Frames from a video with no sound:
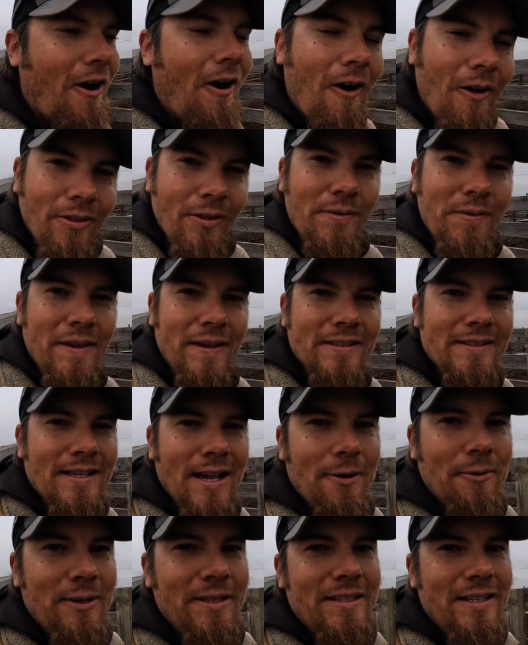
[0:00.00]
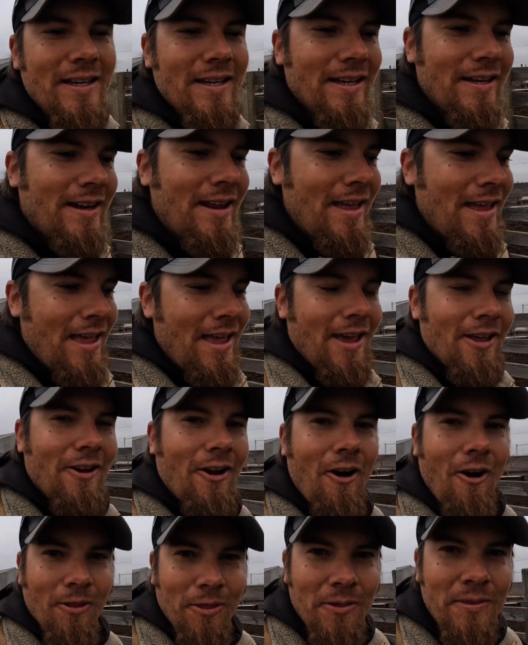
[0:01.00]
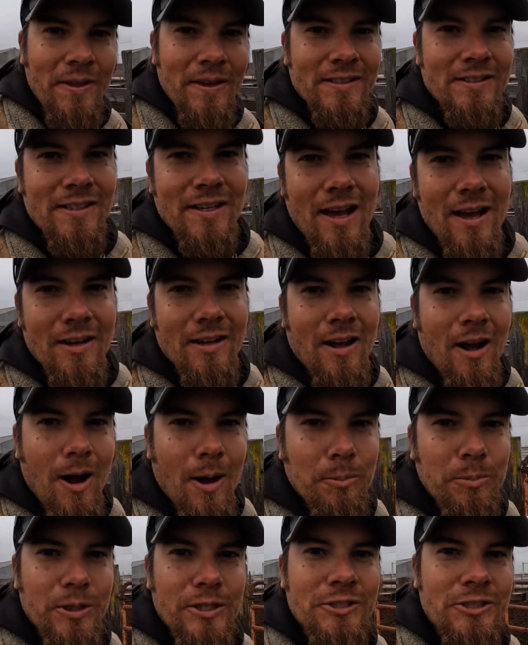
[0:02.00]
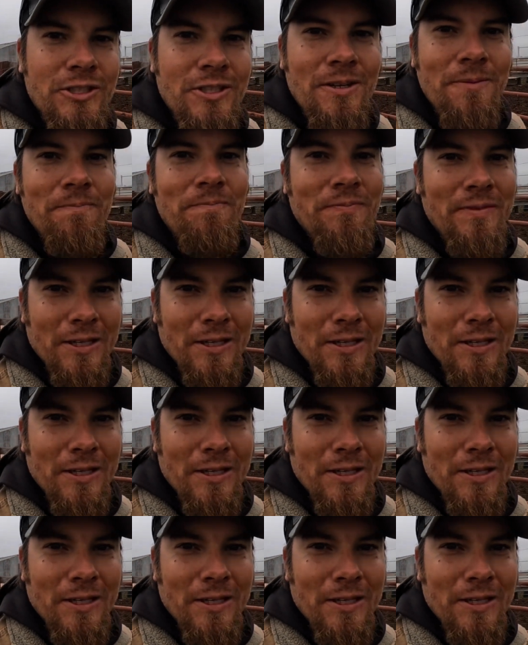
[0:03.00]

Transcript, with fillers: all the things that we did and all the things that got accomplished.